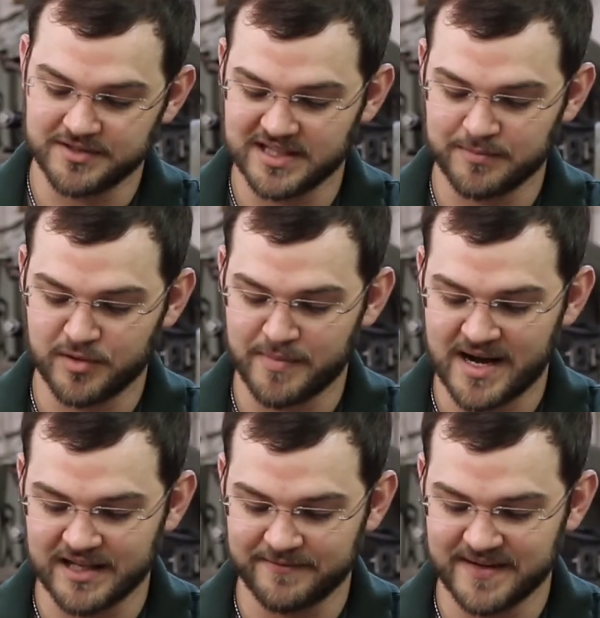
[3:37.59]
you get the bolt
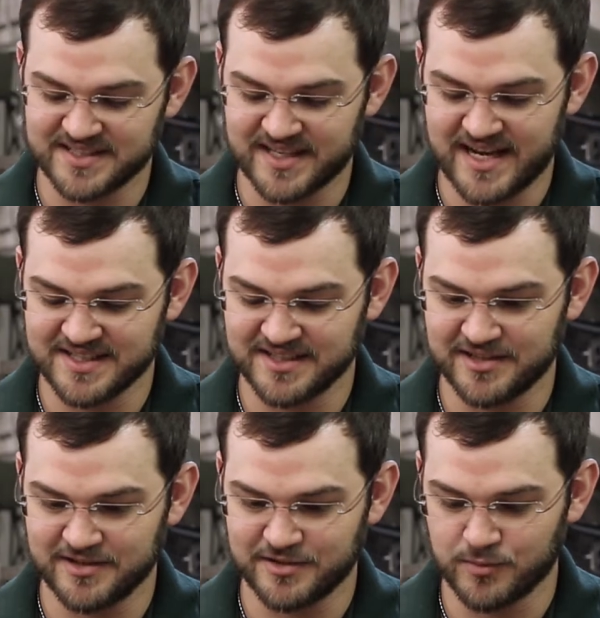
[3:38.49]
behind the face of the housing,
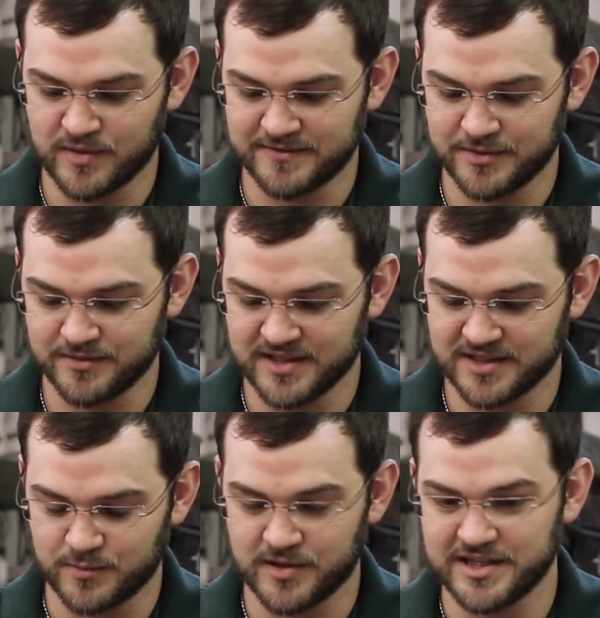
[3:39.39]
you can do one of 2
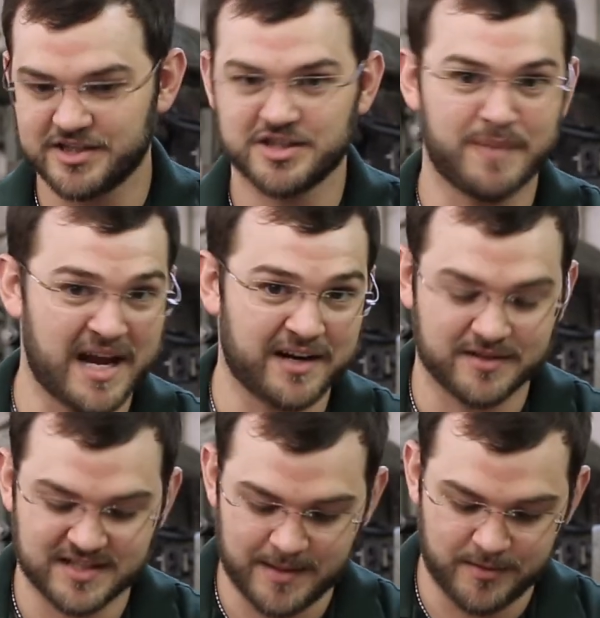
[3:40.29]
things. One, you can just bang it on
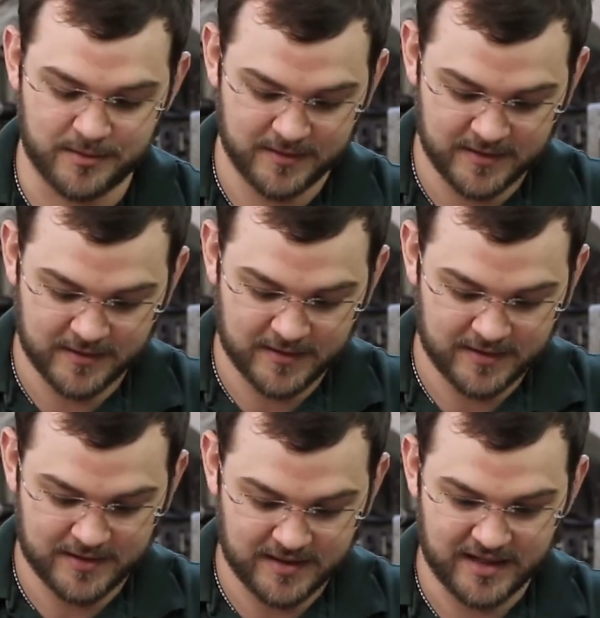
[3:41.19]
the table
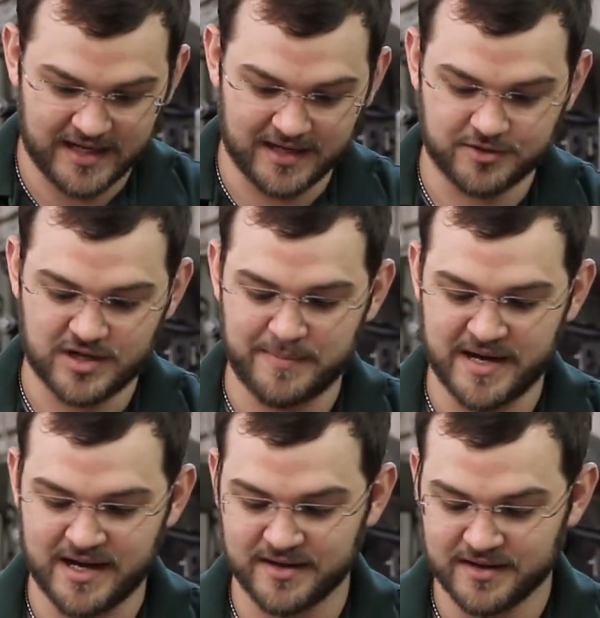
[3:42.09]
and it'll drop
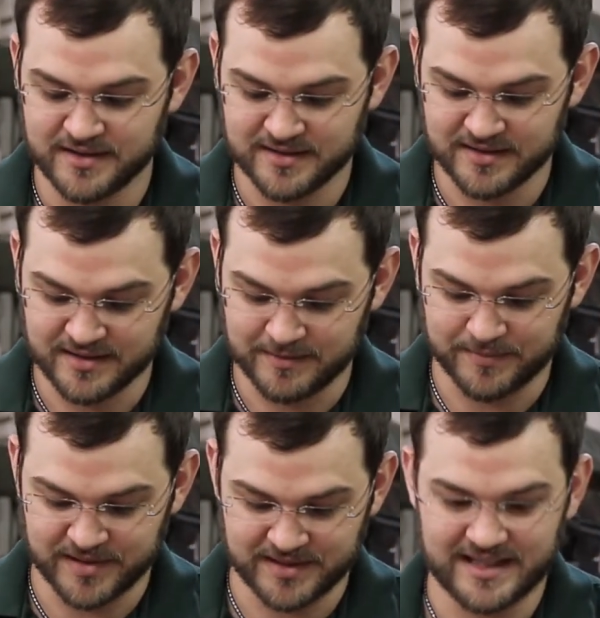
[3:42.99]
out,
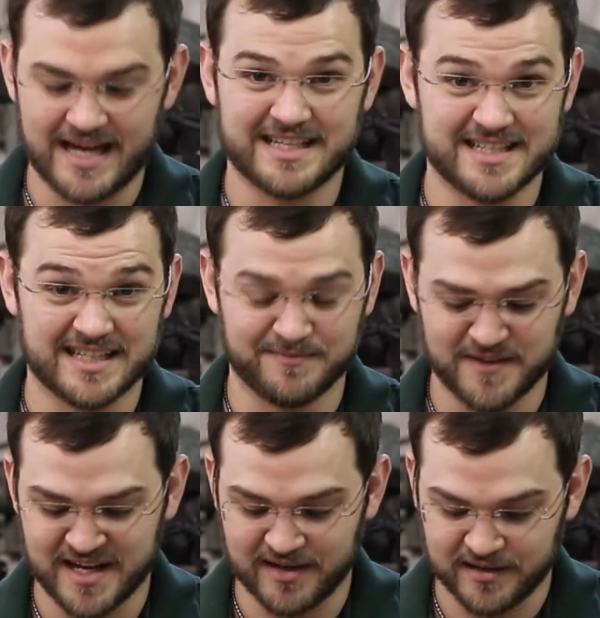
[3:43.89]
but that can take some
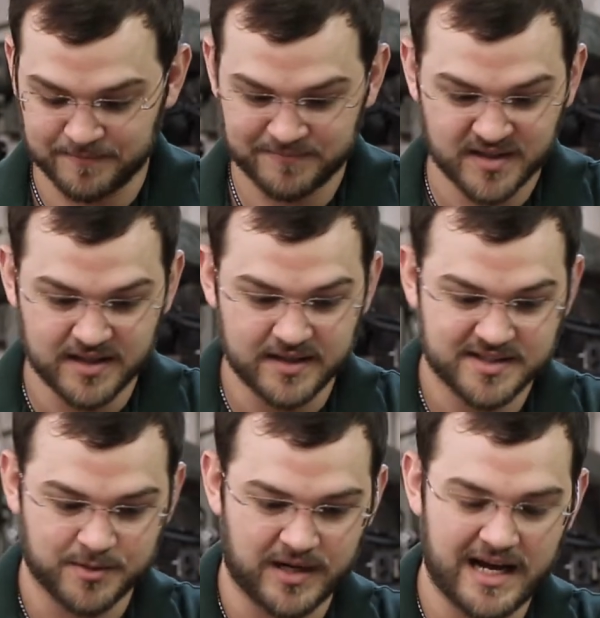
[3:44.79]
finagling.
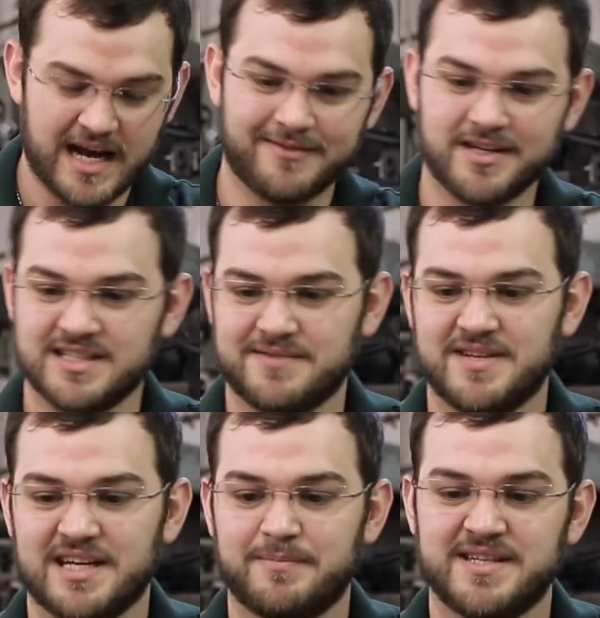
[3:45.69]
So what I've done is I've
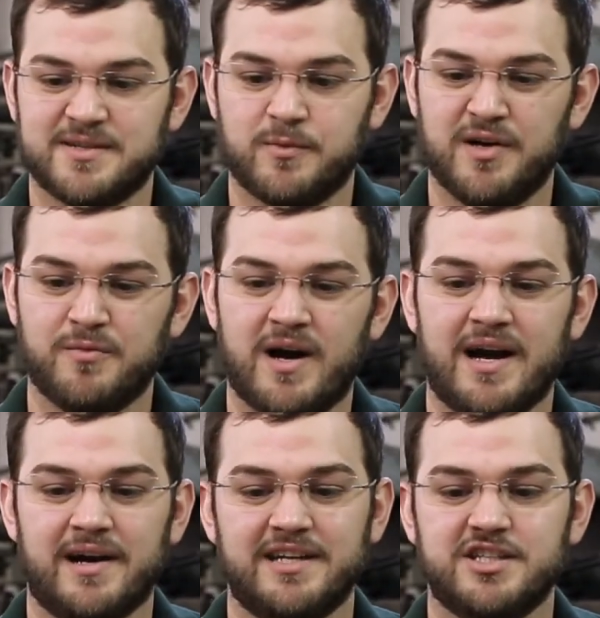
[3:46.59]
taken a piece of welding
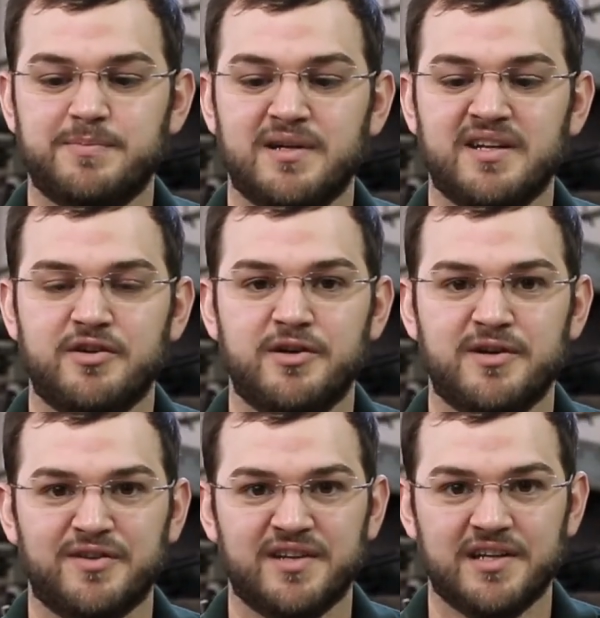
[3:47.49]
wire and just put a little
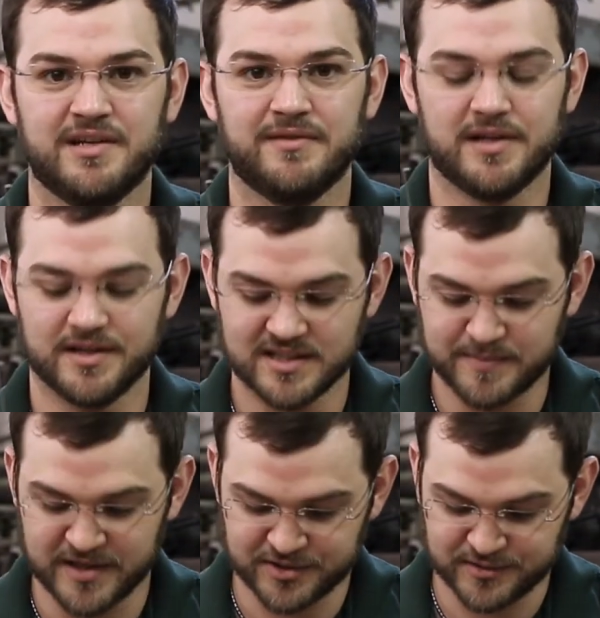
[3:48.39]
hook on the end of it. Nothing
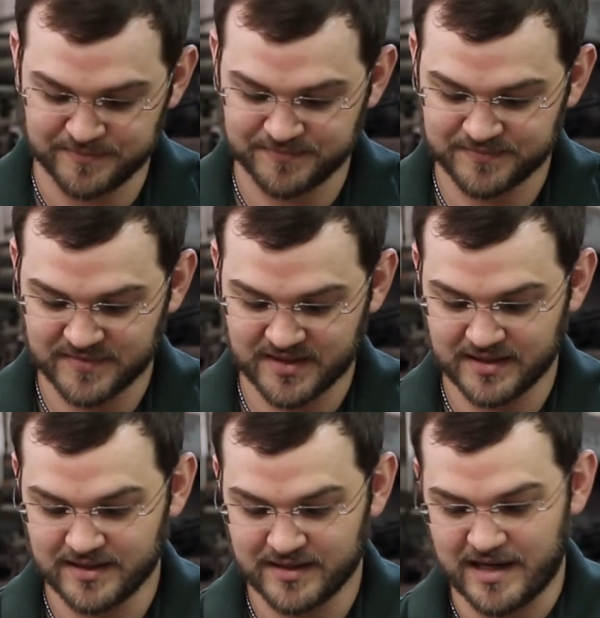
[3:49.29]
special.
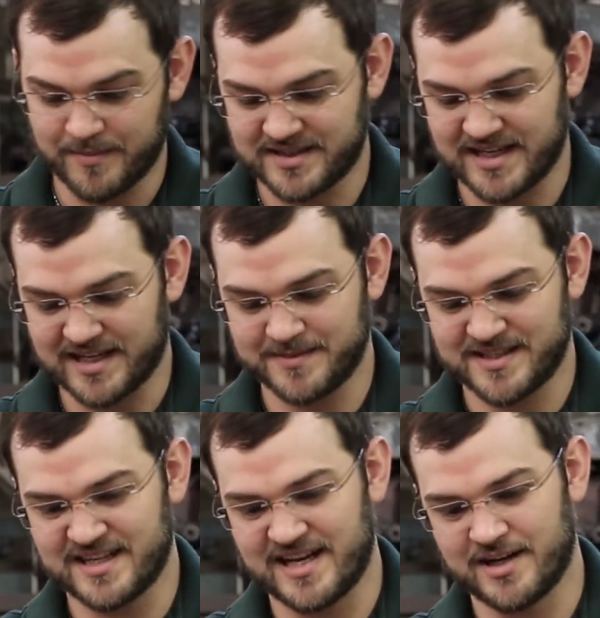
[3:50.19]
I'm going to take it
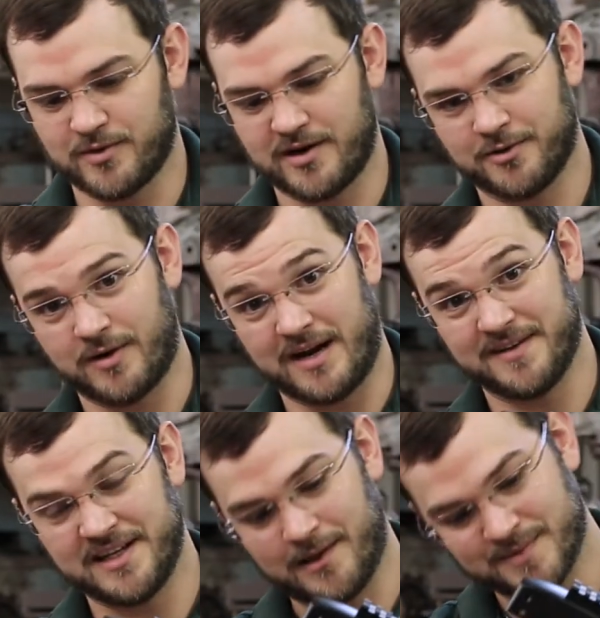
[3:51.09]
upside down to where
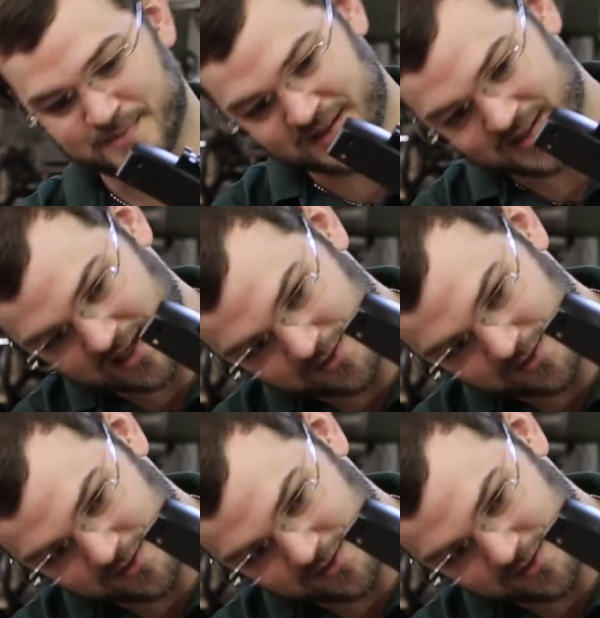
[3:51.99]
gravity helps me. Let